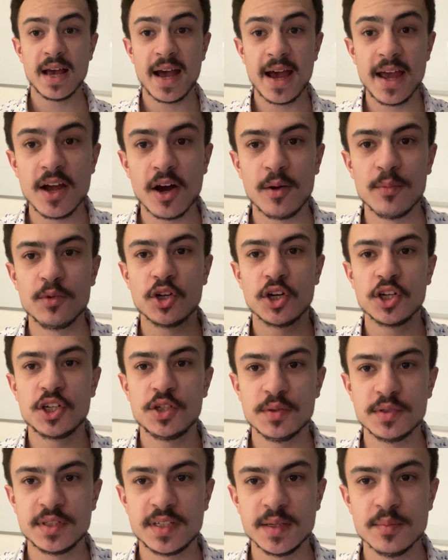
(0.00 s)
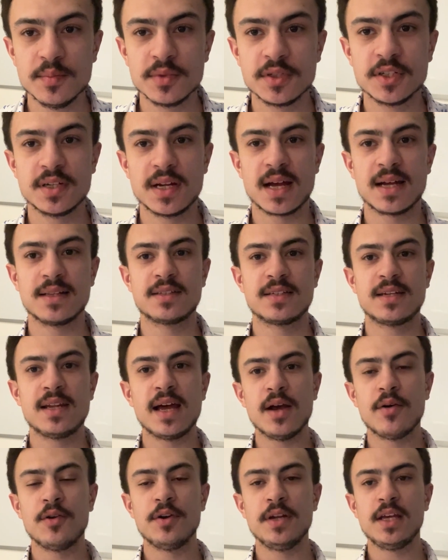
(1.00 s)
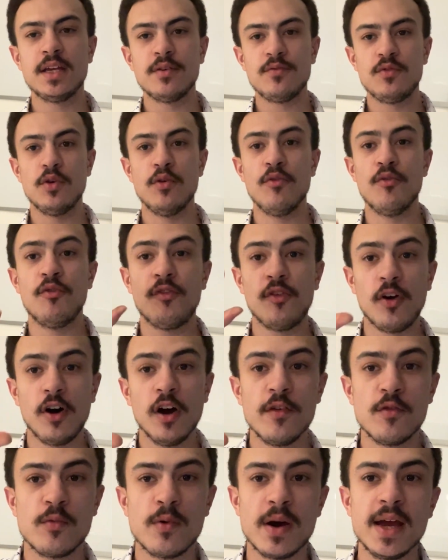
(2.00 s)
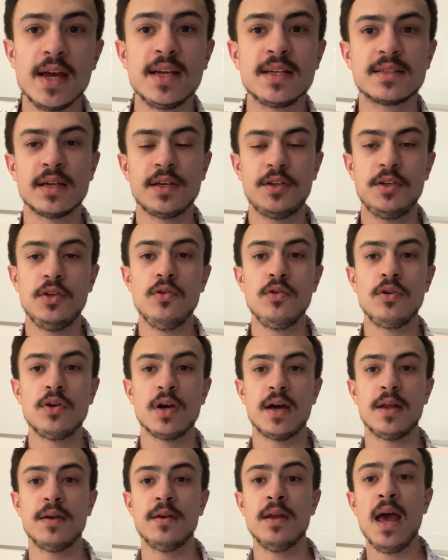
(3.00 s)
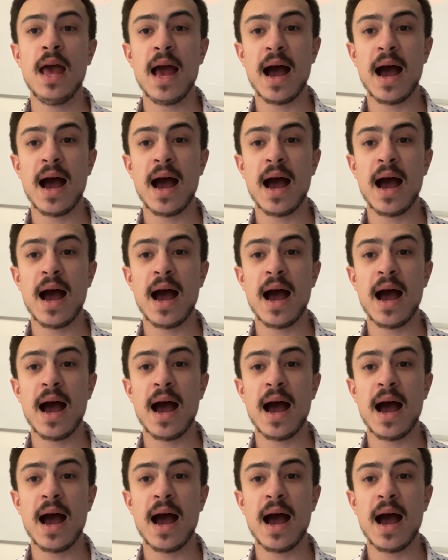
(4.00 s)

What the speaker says: Hey, I'm Joshua Simpson, and today I'm going to give you 5 ways that you can